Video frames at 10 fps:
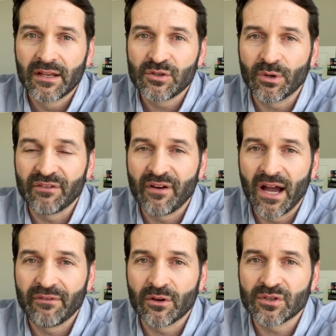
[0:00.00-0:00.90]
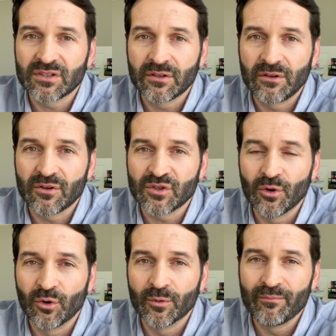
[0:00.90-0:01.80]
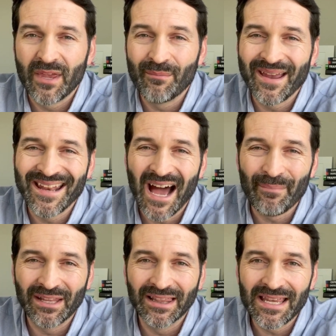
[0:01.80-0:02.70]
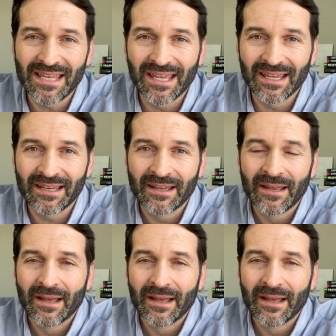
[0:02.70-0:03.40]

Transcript: 25 years old, it may not be leaking,